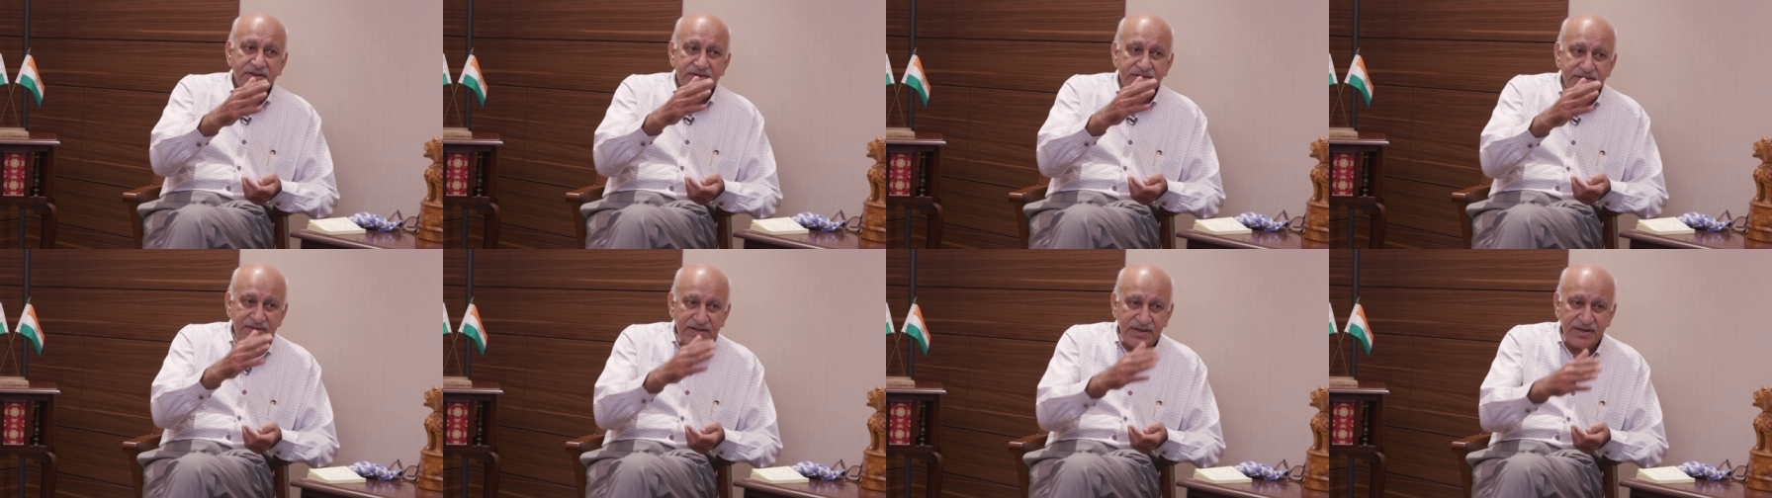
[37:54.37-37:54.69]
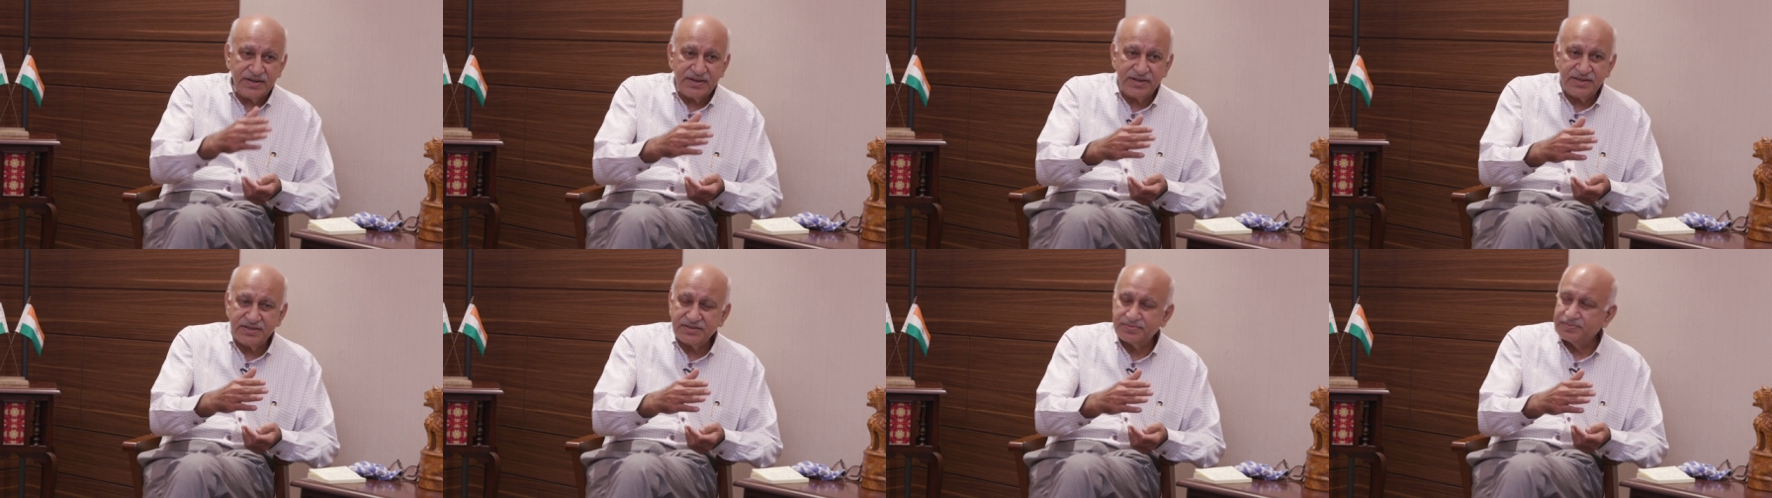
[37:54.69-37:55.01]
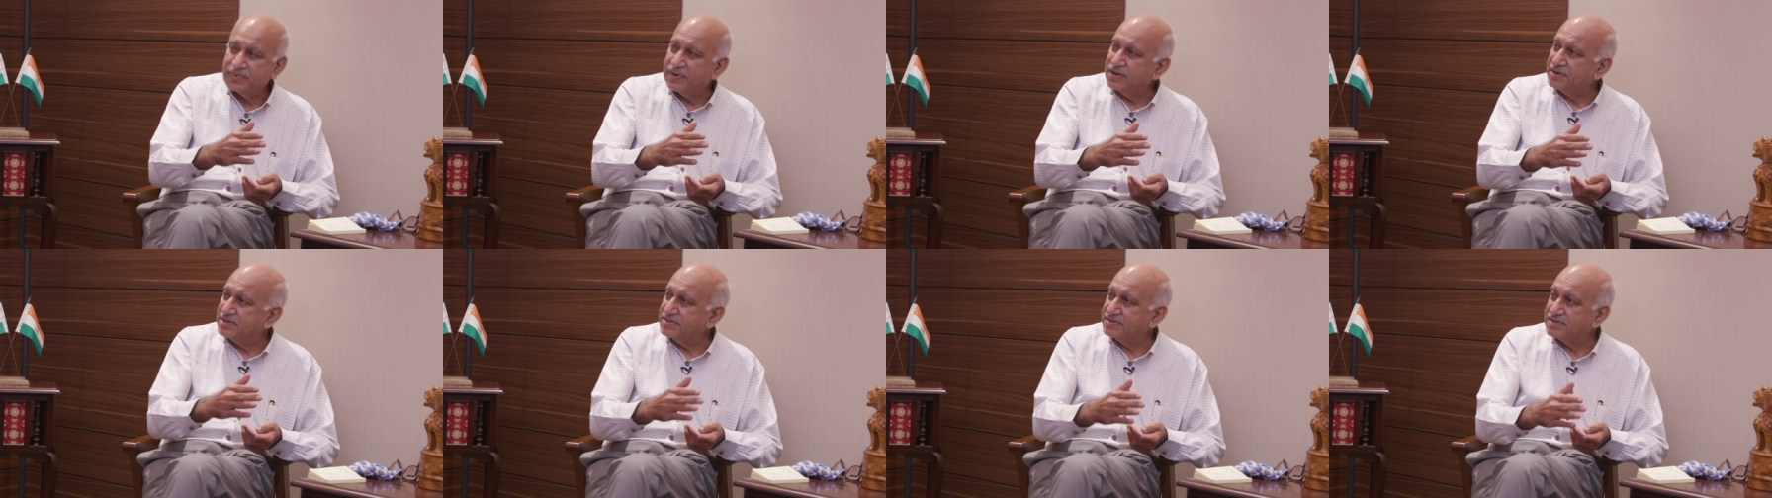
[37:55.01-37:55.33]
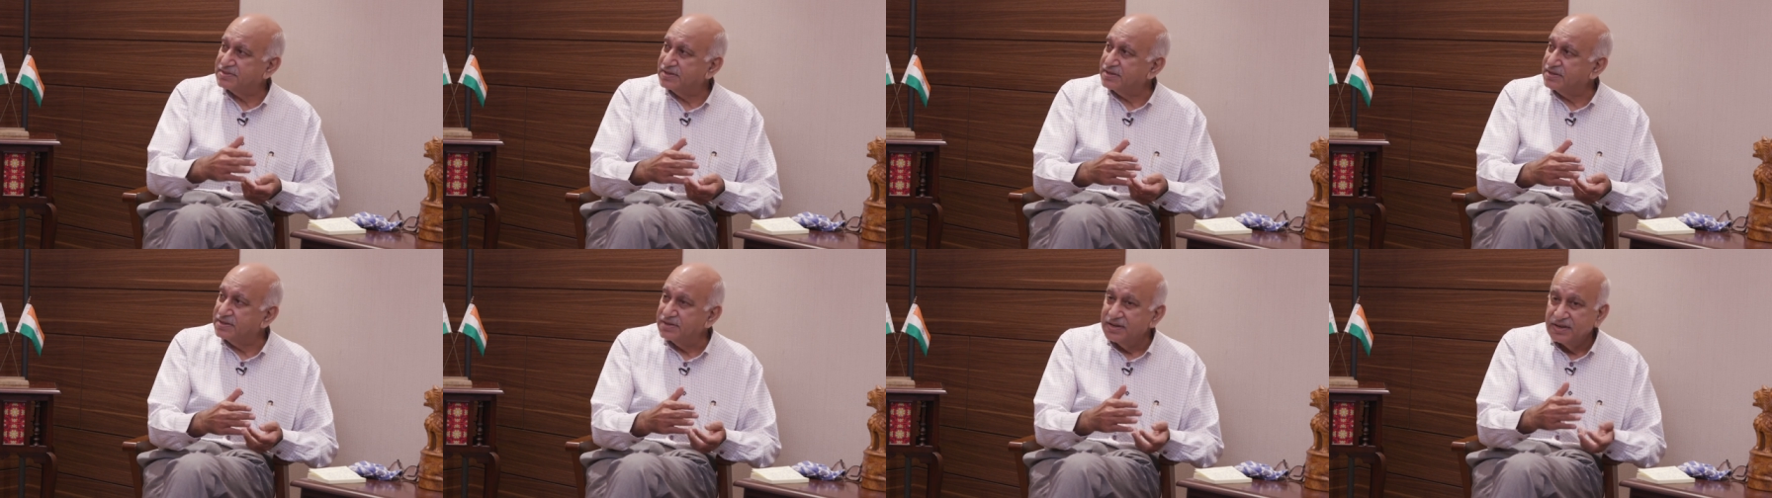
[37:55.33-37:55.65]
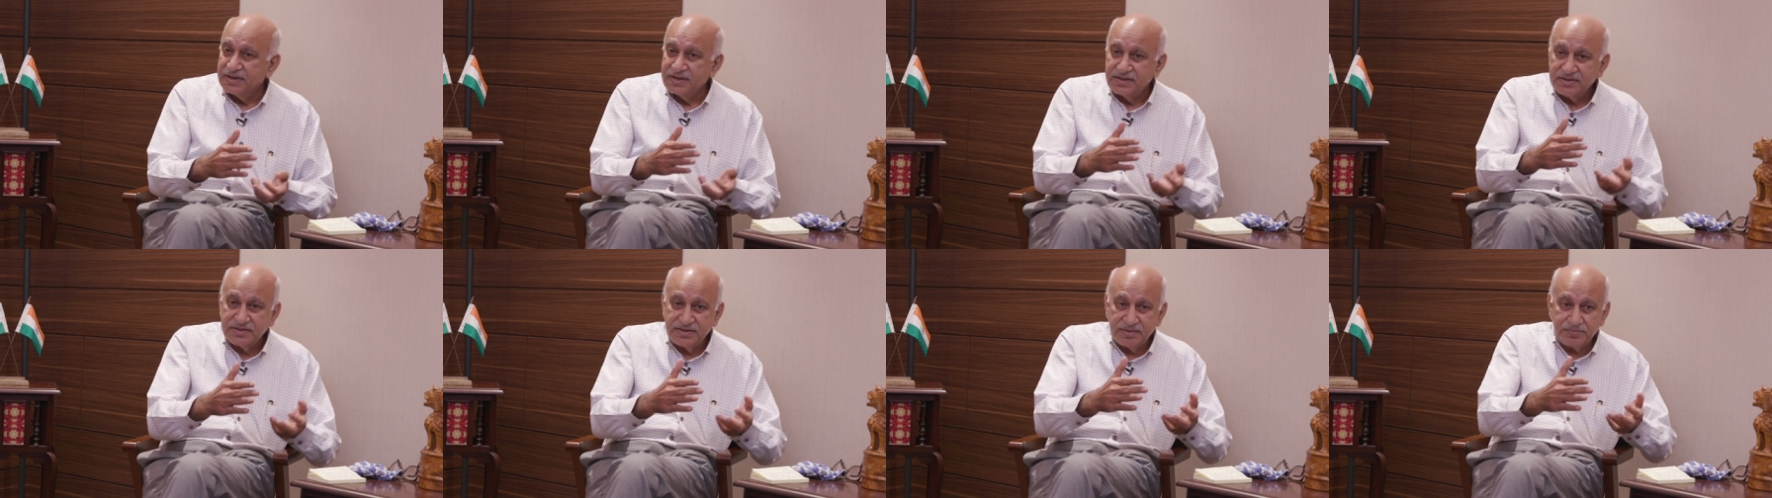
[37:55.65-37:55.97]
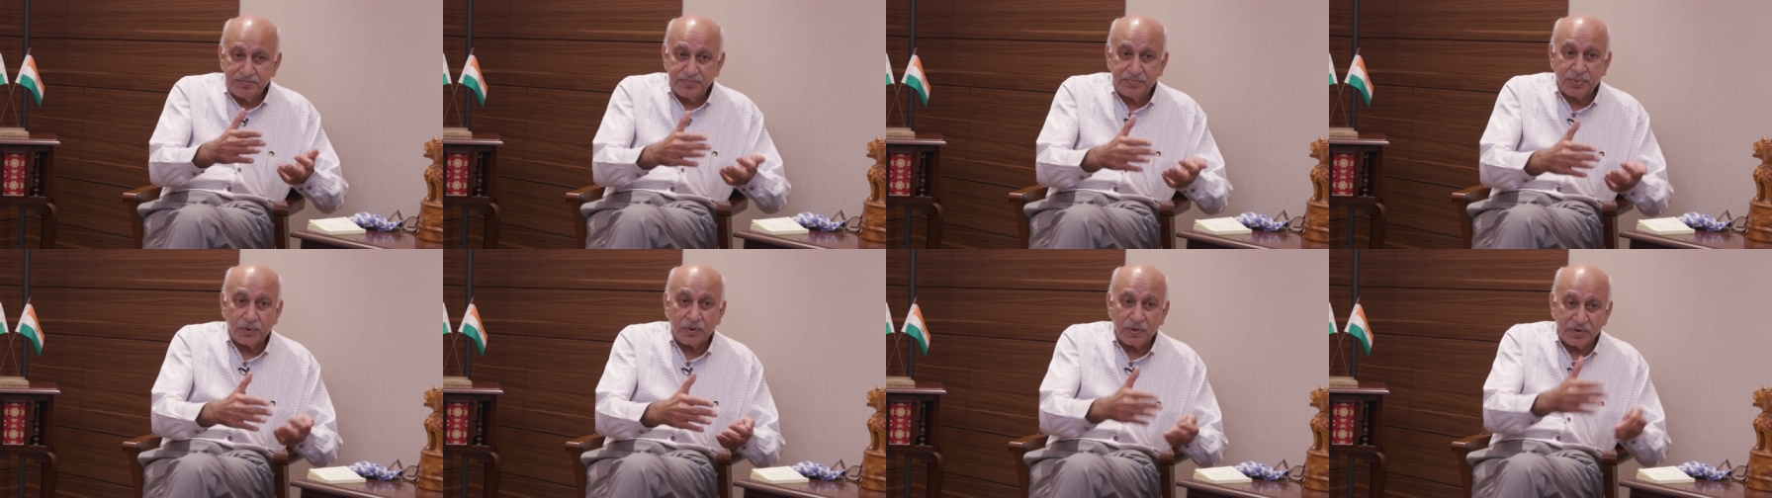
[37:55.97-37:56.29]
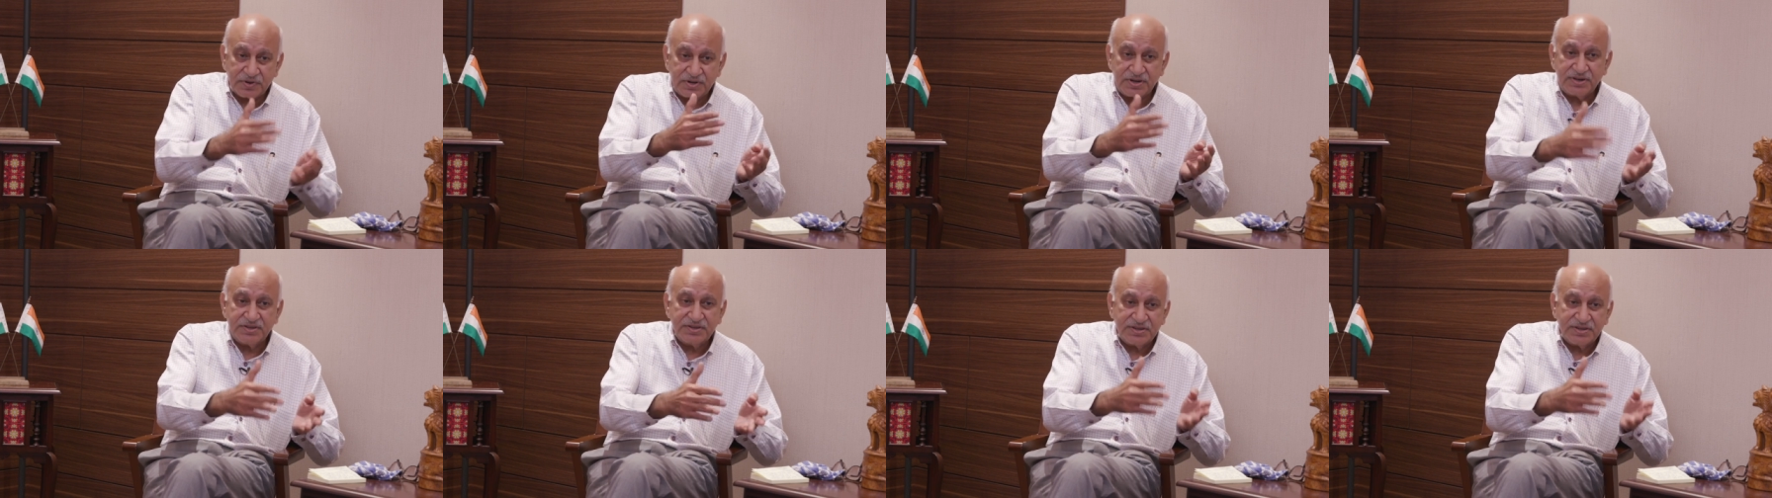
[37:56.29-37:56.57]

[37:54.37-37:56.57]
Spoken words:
then East Pakistan, the border